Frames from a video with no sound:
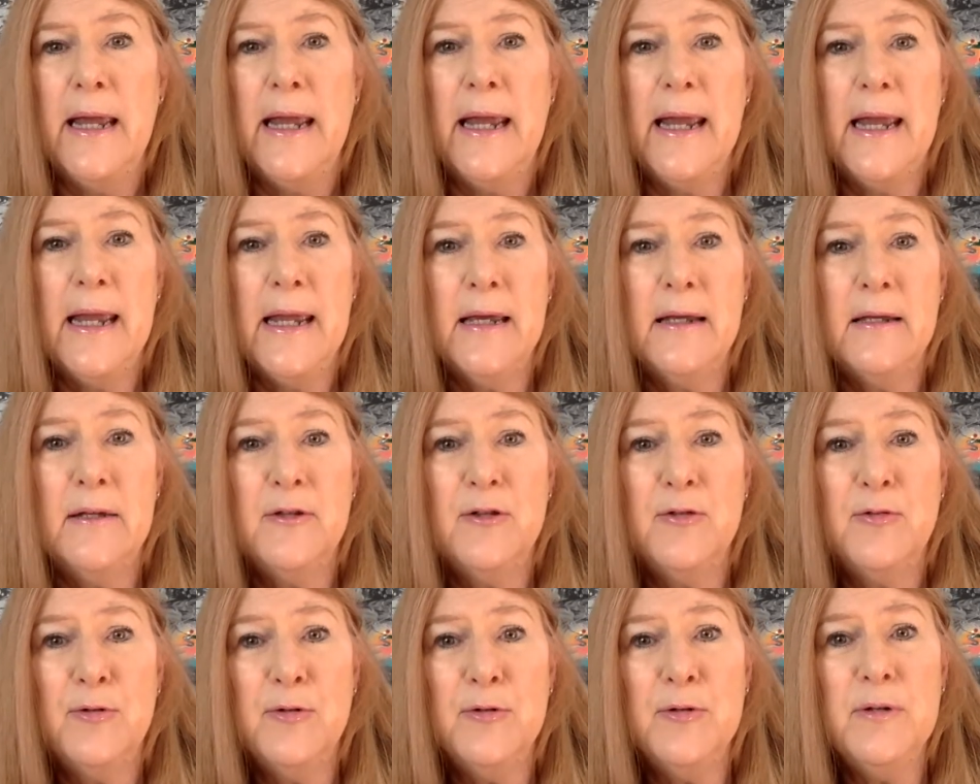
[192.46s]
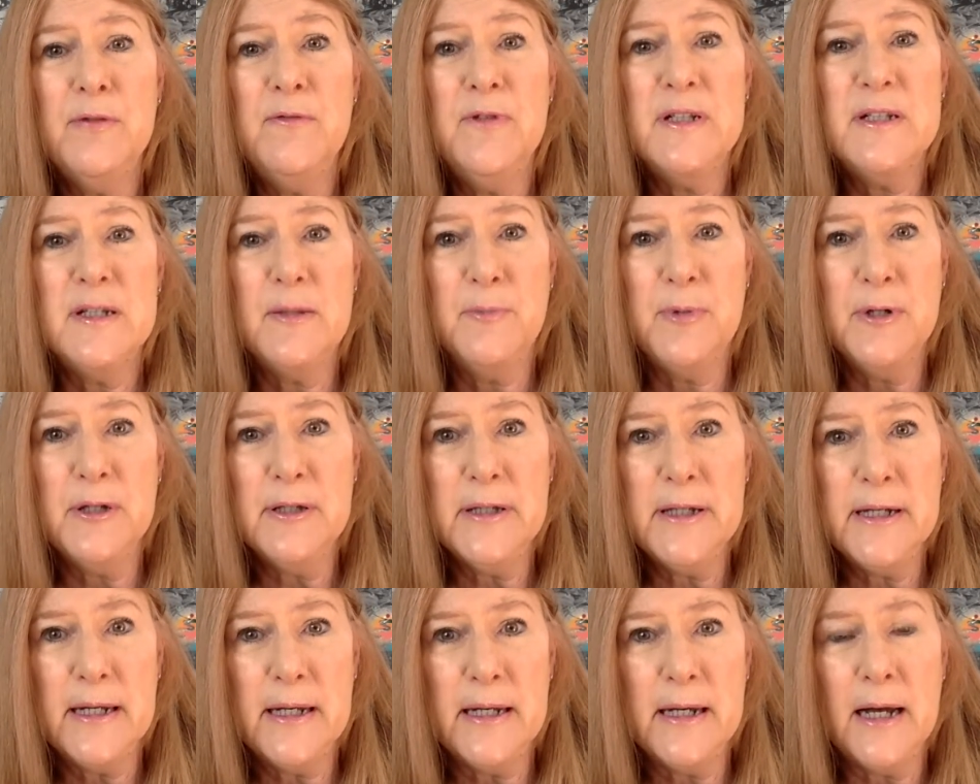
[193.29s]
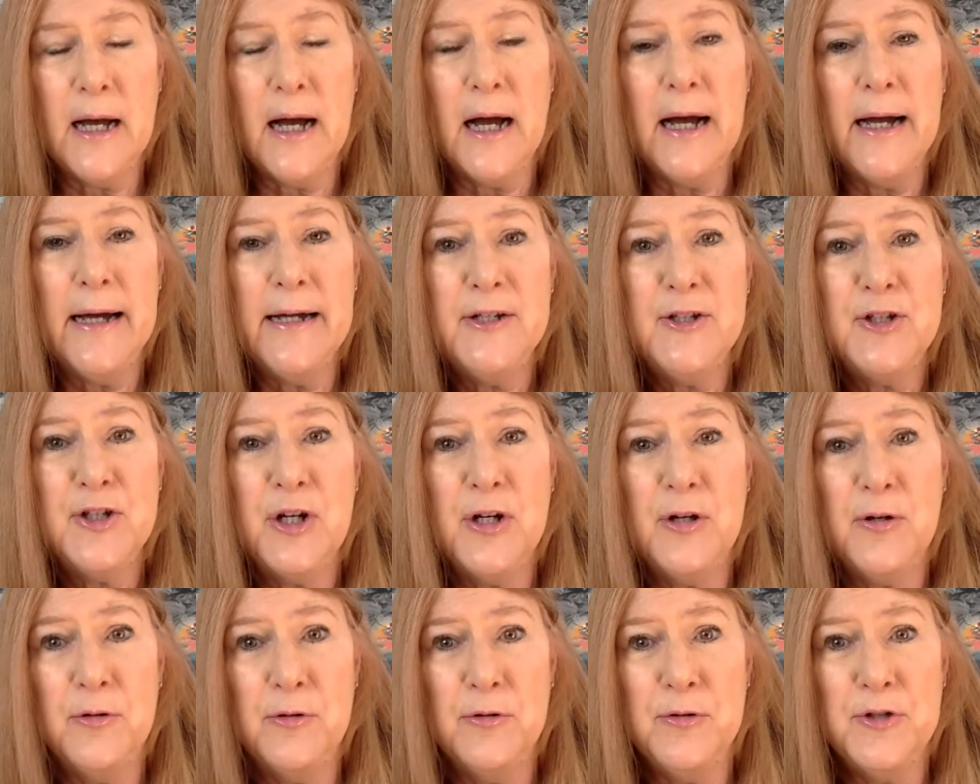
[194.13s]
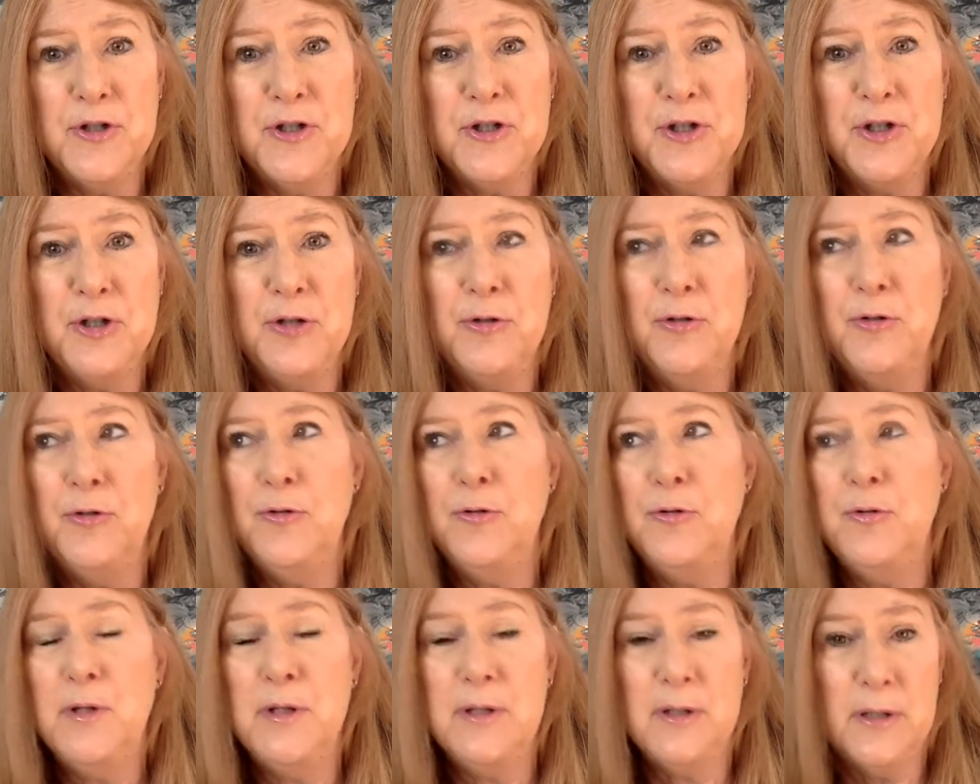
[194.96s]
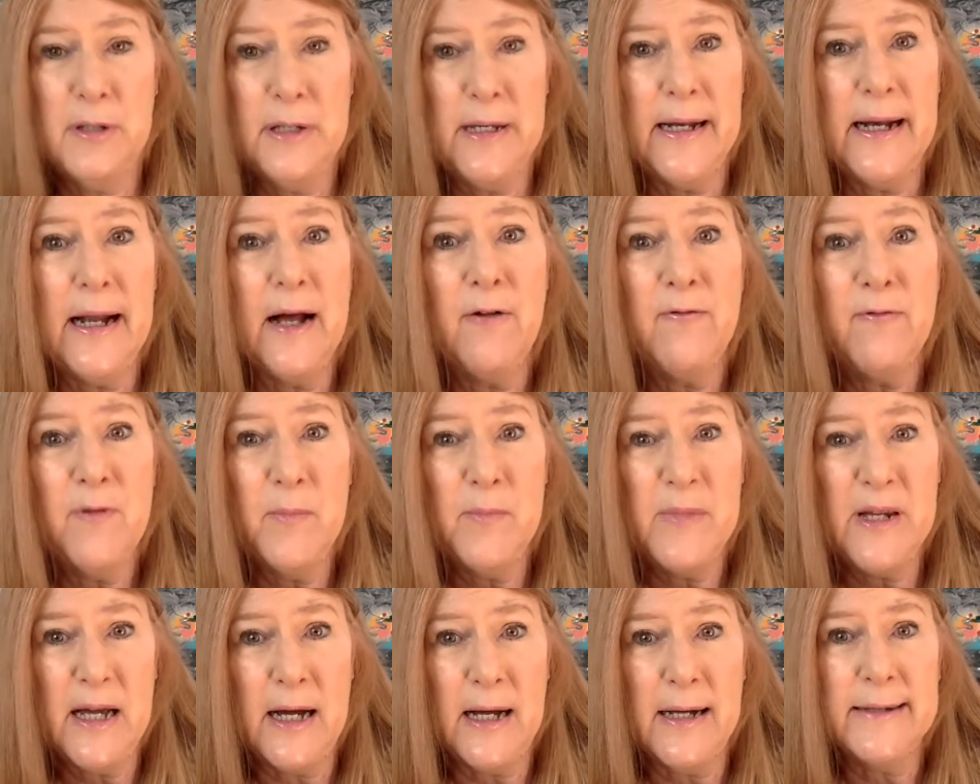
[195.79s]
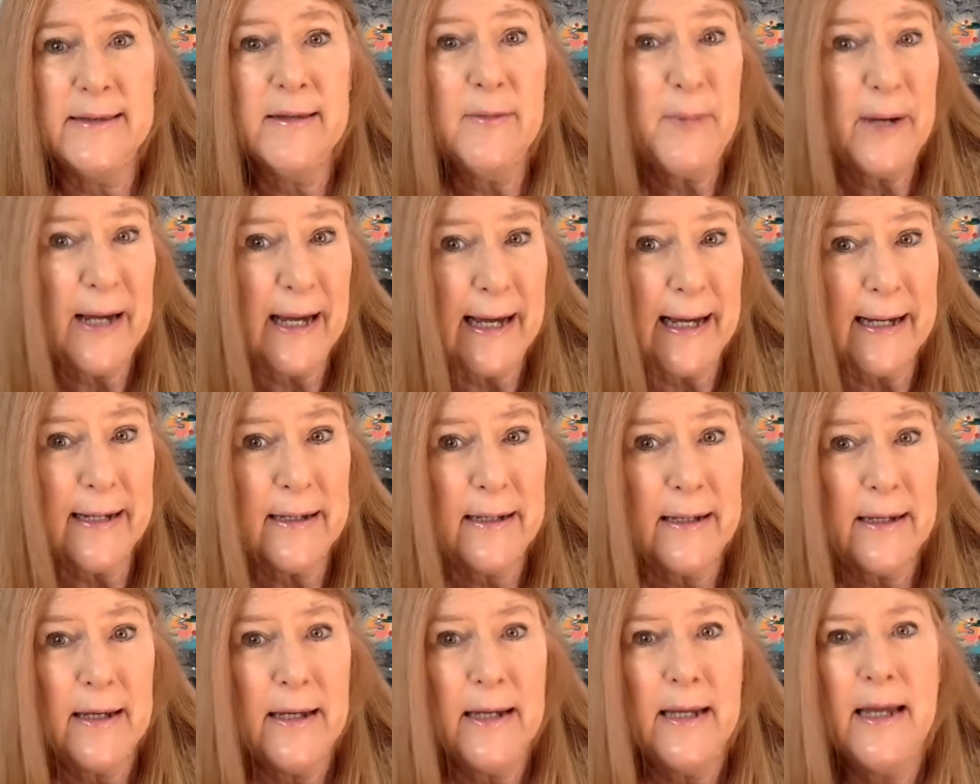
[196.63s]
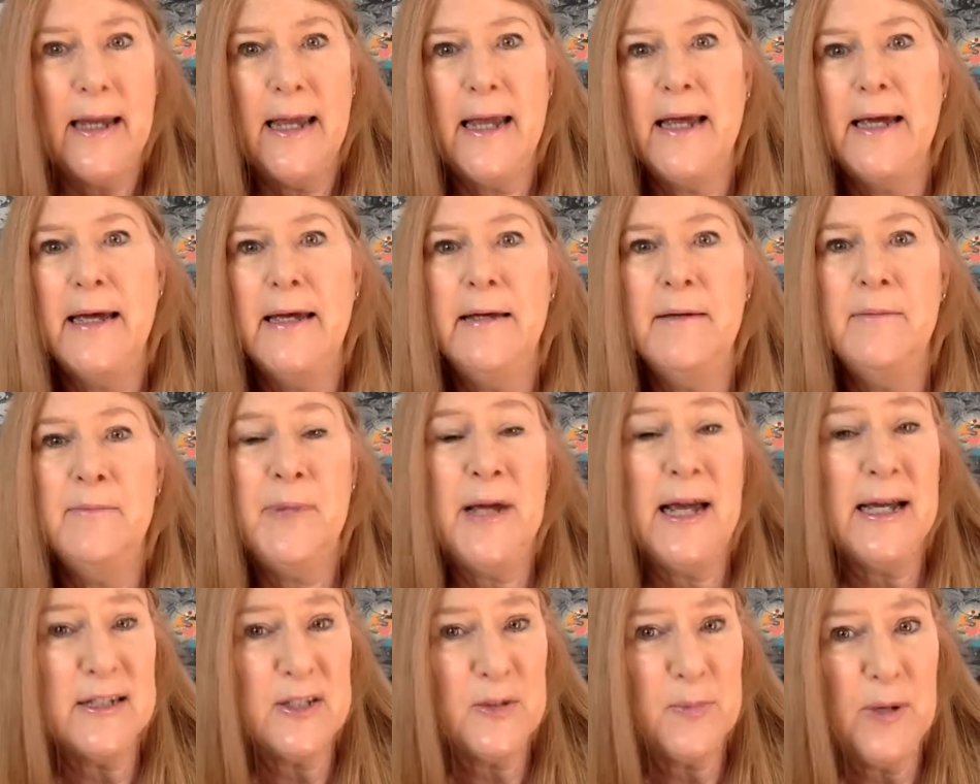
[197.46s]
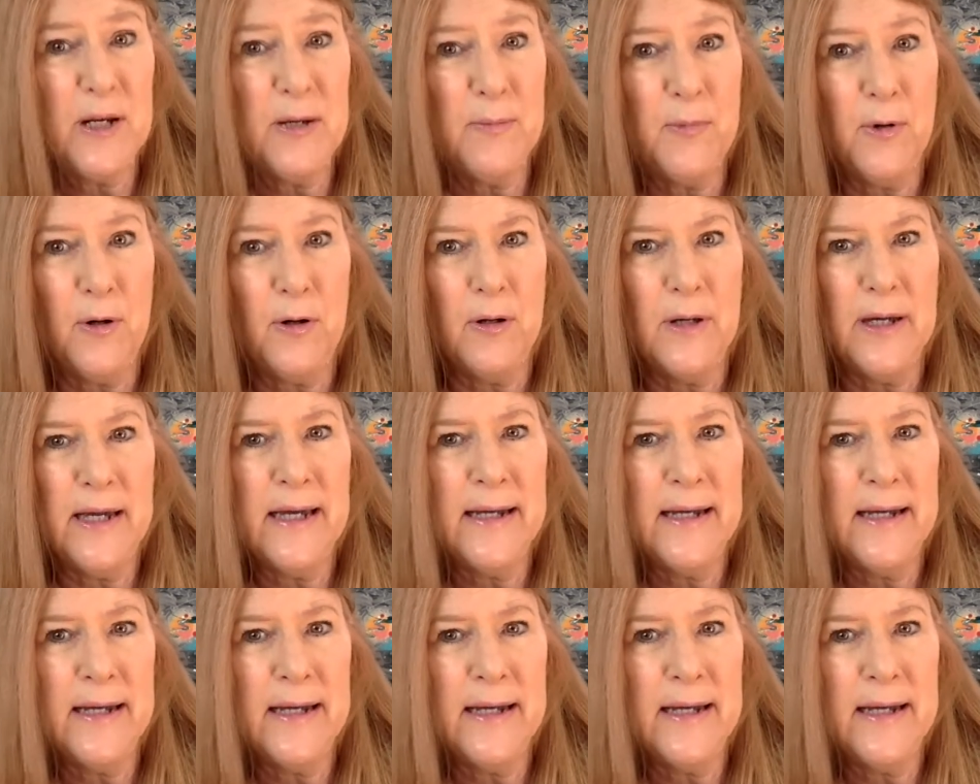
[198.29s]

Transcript: And through the visibility, I chose to get out from behind the pack and pass people.